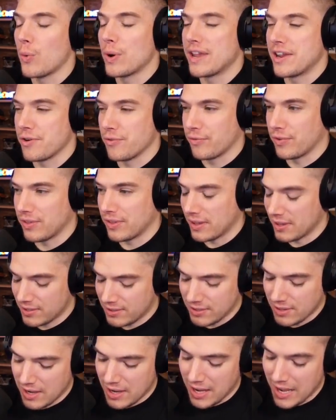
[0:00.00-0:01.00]
here for
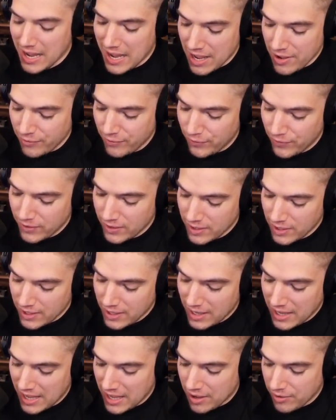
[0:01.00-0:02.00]
this. If
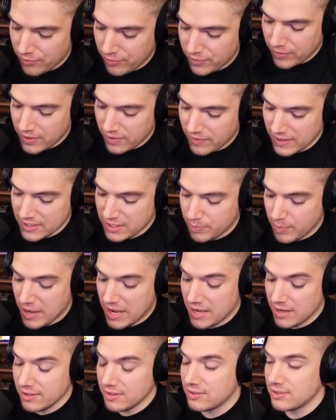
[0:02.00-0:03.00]
if this
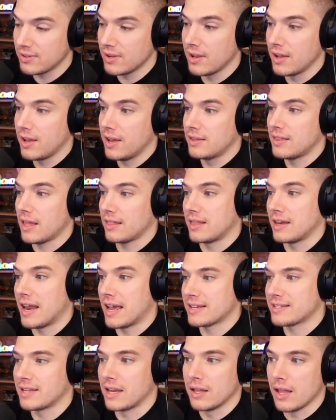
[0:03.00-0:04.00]
means that the
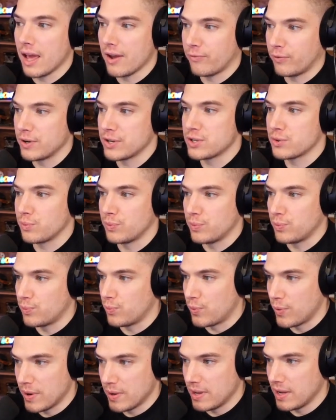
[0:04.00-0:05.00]
next LF, which
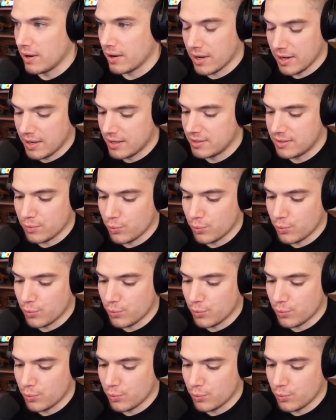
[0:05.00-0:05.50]
we are, it's